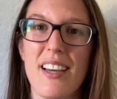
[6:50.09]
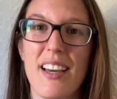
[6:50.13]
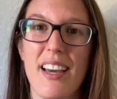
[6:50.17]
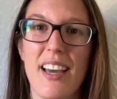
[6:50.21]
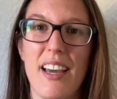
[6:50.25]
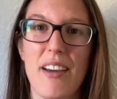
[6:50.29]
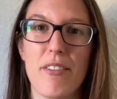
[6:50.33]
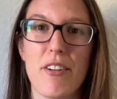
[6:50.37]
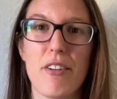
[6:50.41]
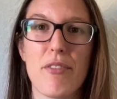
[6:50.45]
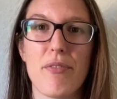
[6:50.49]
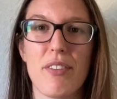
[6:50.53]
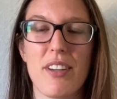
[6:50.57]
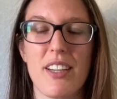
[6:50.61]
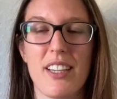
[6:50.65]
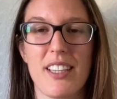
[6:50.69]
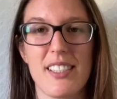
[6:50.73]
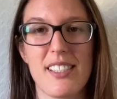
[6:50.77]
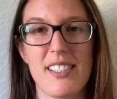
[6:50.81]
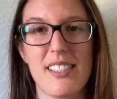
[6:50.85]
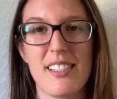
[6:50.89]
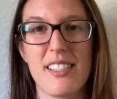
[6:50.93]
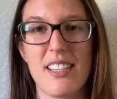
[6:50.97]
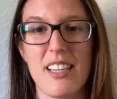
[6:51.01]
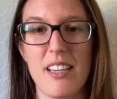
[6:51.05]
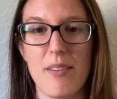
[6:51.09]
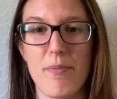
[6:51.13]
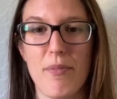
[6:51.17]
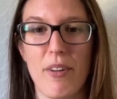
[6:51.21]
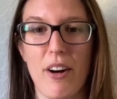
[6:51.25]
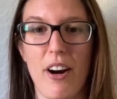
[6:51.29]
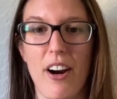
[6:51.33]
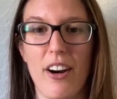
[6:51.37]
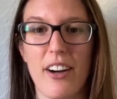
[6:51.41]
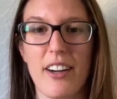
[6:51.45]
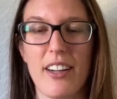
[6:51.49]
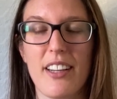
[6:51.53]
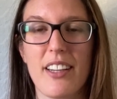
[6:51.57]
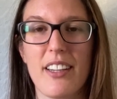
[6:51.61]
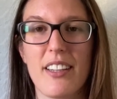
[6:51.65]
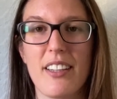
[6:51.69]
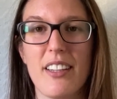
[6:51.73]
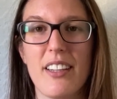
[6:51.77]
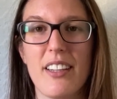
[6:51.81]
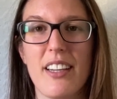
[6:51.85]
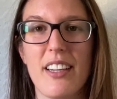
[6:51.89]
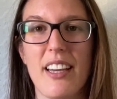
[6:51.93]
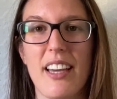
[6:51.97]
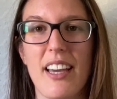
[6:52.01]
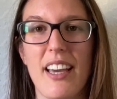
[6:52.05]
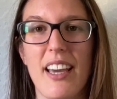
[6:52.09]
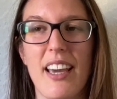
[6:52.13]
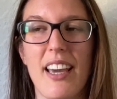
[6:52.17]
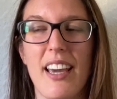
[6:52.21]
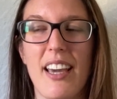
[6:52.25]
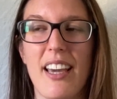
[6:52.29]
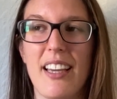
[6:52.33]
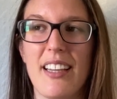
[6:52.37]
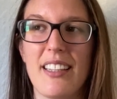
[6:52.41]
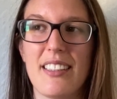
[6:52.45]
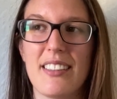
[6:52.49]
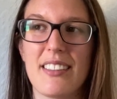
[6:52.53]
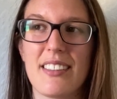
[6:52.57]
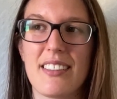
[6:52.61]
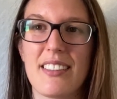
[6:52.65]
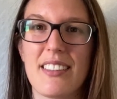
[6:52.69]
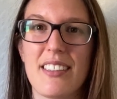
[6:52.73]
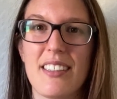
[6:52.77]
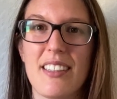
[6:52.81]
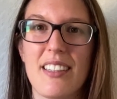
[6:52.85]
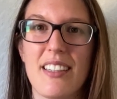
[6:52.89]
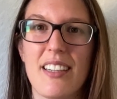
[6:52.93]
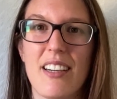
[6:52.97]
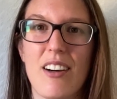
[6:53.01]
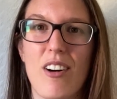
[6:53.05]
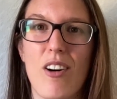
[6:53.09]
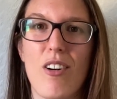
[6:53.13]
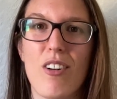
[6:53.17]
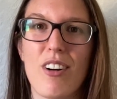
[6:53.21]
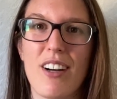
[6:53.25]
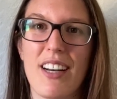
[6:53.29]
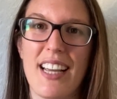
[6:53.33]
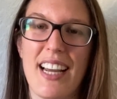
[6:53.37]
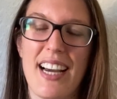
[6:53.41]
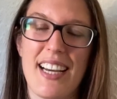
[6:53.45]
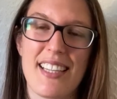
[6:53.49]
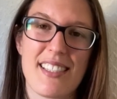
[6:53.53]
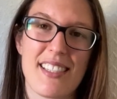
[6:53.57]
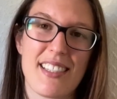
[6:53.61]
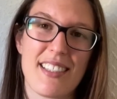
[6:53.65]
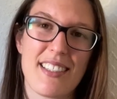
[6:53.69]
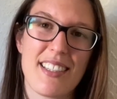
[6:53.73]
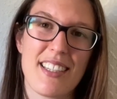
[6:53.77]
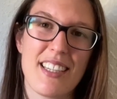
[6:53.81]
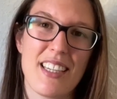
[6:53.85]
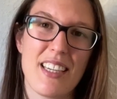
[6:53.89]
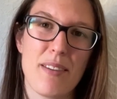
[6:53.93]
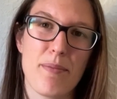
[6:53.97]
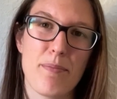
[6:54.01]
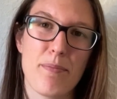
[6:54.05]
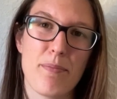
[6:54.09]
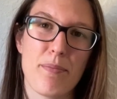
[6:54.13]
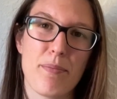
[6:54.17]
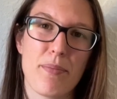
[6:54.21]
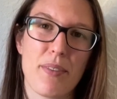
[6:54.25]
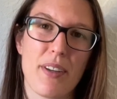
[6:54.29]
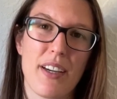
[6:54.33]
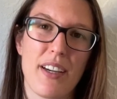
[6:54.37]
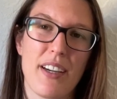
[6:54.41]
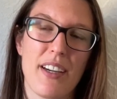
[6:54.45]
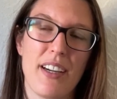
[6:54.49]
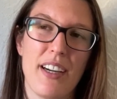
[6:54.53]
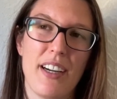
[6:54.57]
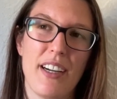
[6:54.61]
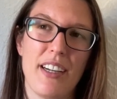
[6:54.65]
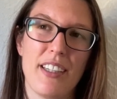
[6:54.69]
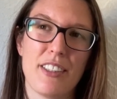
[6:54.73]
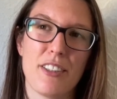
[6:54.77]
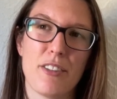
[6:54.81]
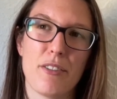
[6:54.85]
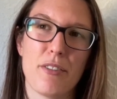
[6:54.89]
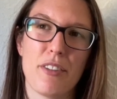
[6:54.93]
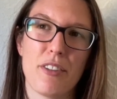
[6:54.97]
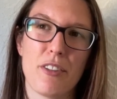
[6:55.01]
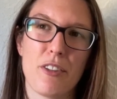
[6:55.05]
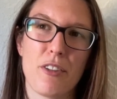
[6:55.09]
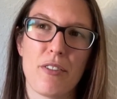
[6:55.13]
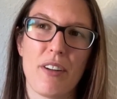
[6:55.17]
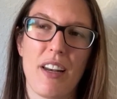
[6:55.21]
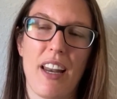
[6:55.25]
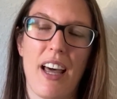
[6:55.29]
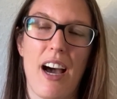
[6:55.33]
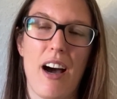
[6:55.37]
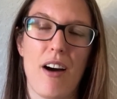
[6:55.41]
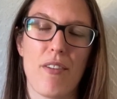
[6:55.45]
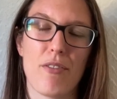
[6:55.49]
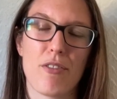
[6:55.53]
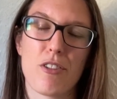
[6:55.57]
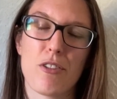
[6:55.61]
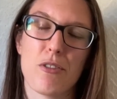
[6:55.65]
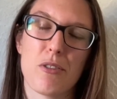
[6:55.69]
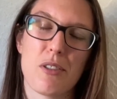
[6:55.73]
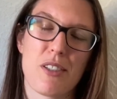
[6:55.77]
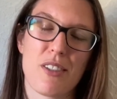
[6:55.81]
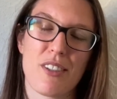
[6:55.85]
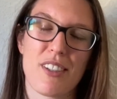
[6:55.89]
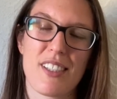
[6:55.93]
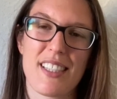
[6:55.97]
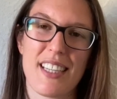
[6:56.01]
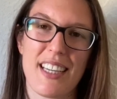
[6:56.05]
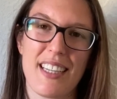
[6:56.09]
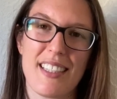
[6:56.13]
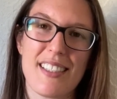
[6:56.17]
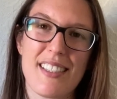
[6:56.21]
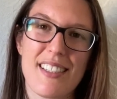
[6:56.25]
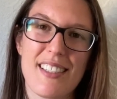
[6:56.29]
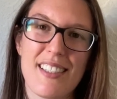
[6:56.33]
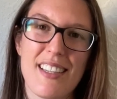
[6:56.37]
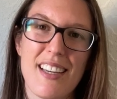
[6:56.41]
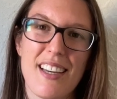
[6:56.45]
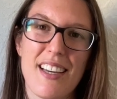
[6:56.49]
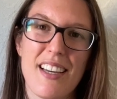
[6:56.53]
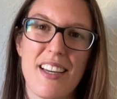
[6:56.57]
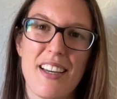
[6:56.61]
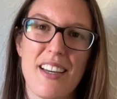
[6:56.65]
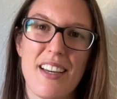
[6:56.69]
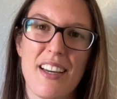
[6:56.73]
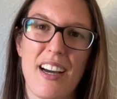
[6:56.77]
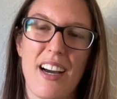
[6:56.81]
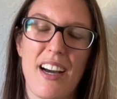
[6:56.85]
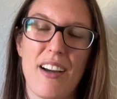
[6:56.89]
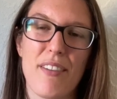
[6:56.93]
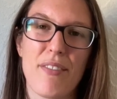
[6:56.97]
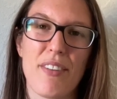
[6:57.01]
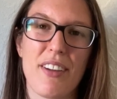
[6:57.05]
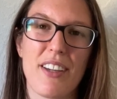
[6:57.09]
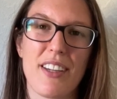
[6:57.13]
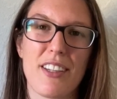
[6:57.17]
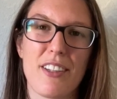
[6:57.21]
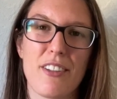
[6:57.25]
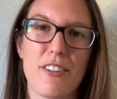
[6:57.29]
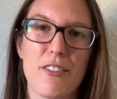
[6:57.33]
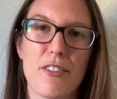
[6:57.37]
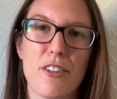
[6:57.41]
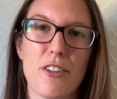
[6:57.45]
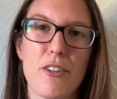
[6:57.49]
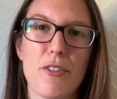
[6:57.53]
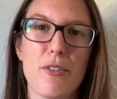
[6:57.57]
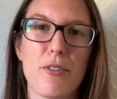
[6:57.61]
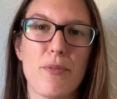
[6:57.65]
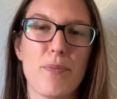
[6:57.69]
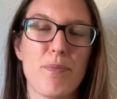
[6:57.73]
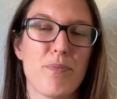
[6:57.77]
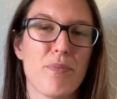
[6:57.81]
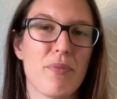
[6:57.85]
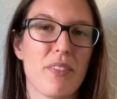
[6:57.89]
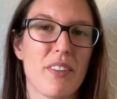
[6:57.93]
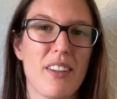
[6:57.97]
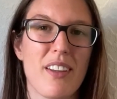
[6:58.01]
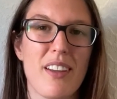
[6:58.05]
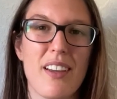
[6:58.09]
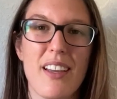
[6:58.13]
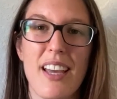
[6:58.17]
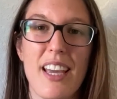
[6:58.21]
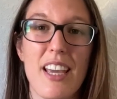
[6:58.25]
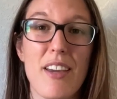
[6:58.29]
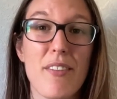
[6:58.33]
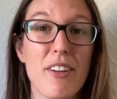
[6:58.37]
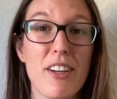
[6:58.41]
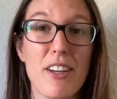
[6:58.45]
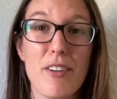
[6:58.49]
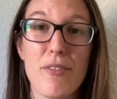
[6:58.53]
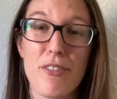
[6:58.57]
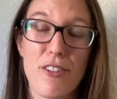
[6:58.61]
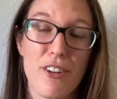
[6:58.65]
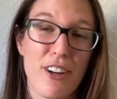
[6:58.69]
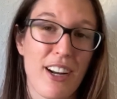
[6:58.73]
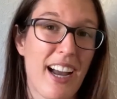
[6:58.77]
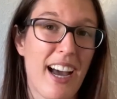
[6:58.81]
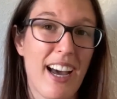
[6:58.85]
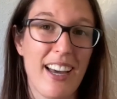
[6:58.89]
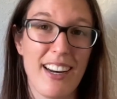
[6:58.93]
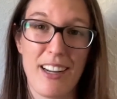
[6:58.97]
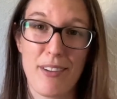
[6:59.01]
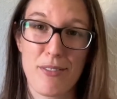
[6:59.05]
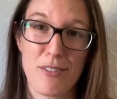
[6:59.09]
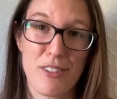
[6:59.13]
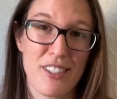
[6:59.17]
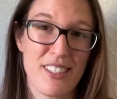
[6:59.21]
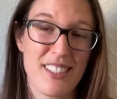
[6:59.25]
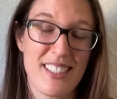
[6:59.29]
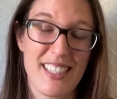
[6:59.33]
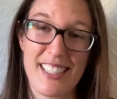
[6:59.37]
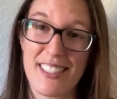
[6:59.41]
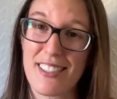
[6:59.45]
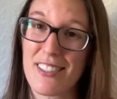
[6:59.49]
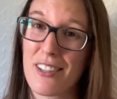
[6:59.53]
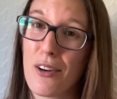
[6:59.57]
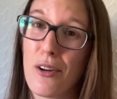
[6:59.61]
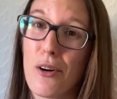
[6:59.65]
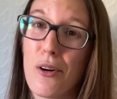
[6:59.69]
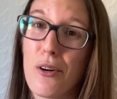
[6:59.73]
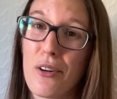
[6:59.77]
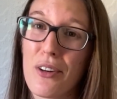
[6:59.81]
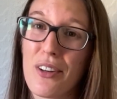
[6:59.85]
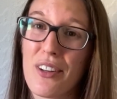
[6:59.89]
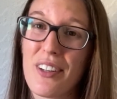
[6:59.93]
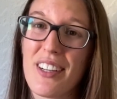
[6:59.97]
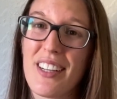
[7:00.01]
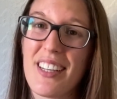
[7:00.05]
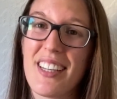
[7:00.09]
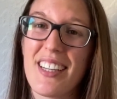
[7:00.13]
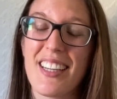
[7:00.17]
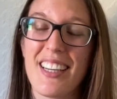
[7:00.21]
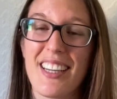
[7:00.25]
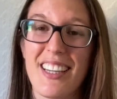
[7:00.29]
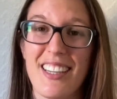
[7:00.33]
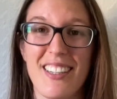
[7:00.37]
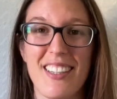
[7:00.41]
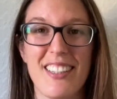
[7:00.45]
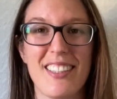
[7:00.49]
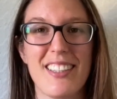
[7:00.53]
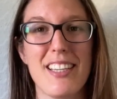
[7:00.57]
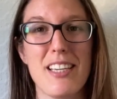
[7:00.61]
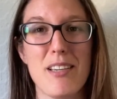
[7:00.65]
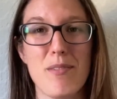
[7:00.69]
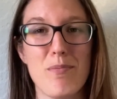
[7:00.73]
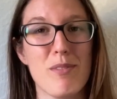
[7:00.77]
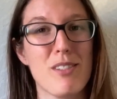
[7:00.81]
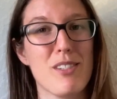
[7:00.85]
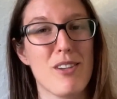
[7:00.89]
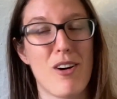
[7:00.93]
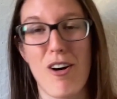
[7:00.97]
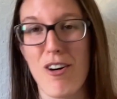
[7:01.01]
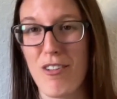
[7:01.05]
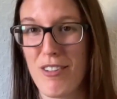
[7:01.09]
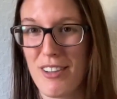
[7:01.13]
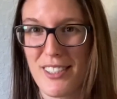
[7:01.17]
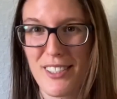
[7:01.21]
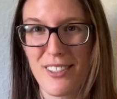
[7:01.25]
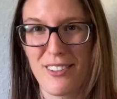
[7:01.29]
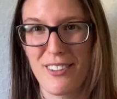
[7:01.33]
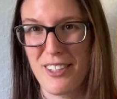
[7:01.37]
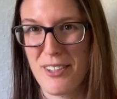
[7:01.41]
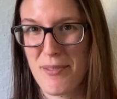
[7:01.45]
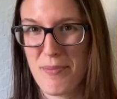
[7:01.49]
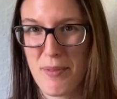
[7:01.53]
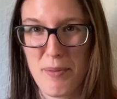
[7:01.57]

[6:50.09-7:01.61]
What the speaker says: Everything is teamwork, and only as a team you will have good success. I think you even if you can have success alone, in a team is always going to be